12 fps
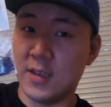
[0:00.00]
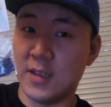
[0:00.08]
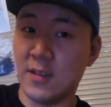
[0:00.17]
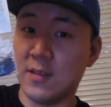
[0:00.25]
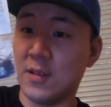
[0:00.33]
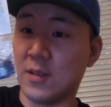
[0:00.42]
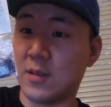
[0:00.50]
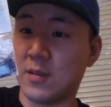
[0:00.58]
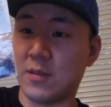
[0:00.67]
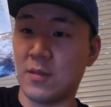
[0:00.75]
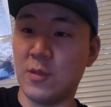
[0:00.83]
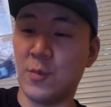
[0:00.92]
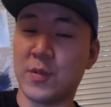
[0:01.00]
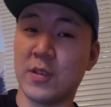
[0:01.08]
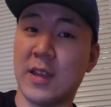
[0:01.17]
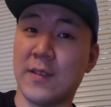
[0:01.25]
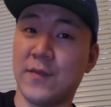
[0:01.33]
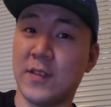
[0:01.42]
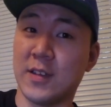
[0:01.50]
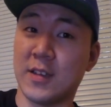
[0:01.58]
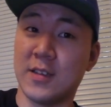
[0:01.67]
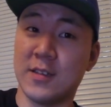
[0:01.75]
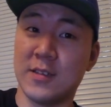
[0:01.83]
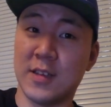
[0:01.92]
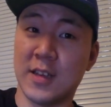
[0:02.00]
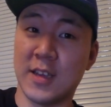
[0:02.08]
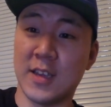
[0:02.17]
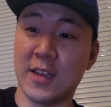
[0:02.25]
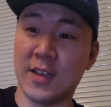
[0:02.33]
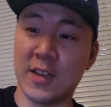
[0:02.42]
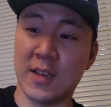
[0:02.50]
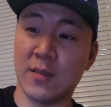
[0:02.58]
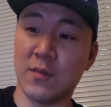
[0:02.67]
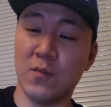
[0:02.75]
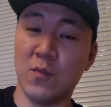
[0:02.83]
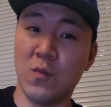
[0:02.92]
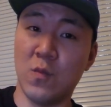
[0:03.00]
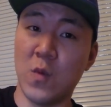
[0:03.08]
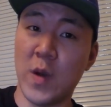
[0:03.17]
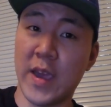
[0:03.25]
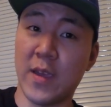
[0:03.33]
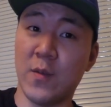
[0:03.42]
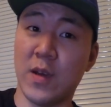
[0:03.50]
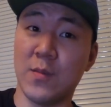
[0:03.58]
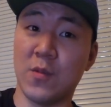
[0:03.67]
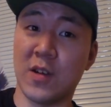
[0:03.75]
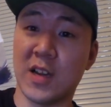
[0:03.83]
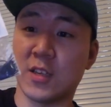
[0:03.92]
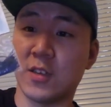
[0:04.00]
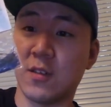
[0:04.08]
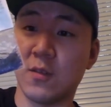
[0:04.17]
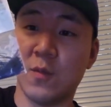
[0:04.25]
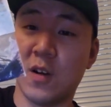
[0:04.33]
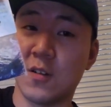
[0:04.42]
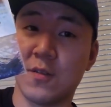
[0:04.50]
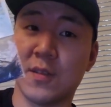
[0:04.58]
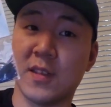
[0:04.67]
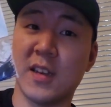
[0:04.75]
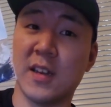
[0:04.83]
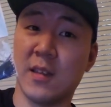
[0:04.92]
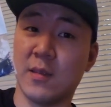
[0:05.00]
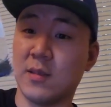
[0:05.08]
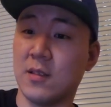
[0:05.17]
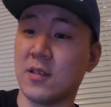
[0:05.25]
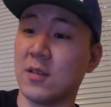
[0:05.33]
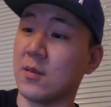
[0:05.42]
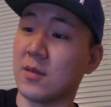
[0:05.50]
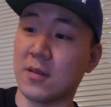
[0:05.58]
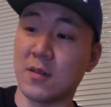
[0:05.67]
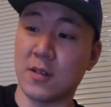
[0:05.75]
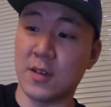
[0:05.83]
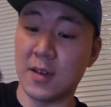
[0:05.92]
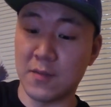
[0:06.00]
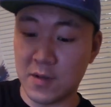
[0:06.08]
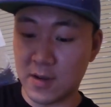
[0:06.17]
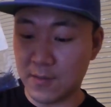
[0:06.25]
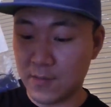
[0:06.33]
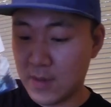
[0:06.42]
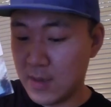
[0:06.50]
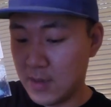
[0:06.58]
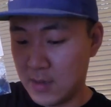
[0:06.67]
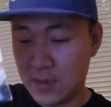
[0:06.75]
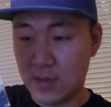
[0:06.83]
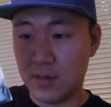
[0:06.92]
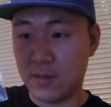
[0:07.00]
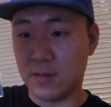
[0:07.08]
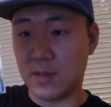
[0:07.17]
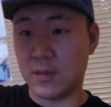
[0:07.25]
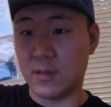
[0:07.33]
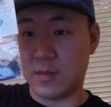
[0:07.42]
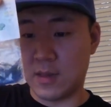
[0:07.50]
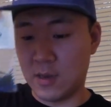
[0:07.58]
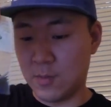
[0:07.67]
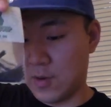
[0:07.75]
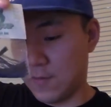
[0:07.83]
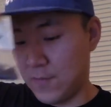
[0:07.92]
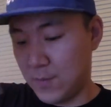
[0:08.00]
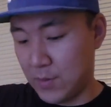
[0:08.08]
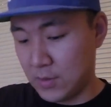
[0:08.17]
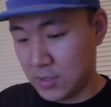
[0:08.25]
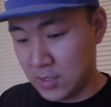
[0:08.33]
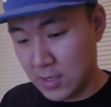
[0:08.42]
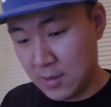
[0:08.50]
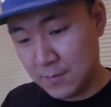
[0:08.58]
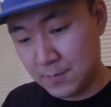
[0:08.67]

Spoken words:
it looks super lifelike, and it has way more action in the waters than any silicone skirt could ever have. So that's the Skinny Bear football jig